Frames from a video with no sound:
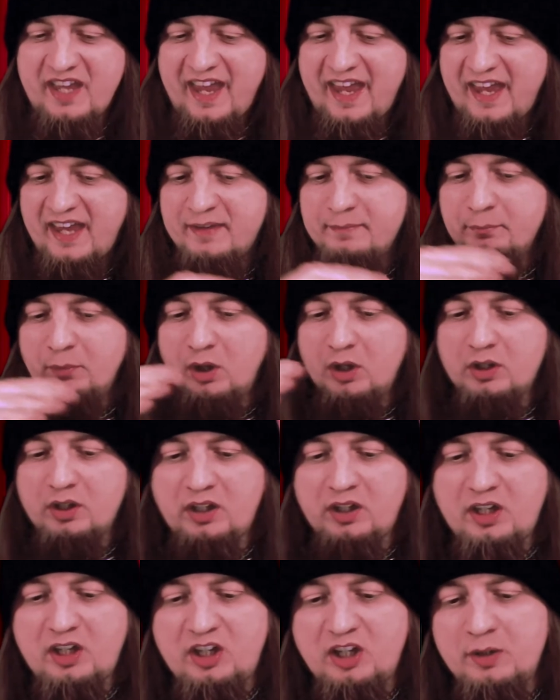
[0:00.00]
and Marduk
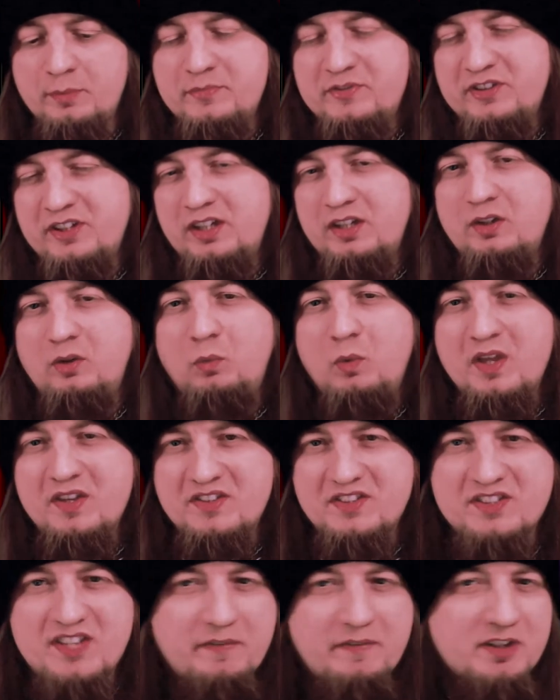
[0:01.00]
comes in with
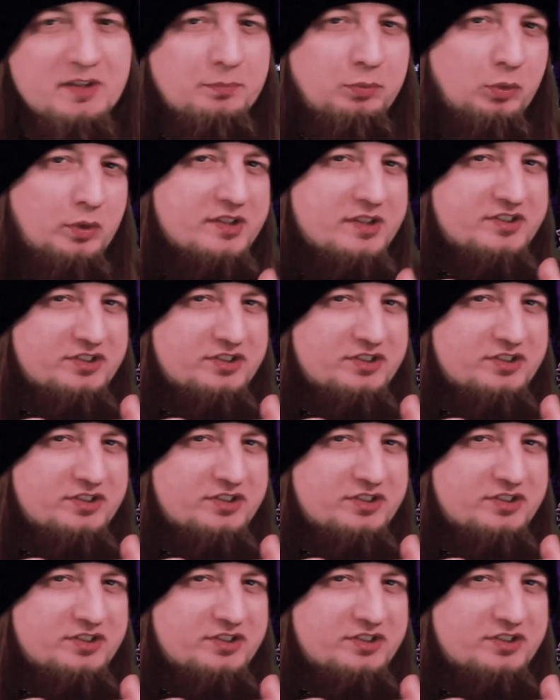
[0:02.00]
seven points.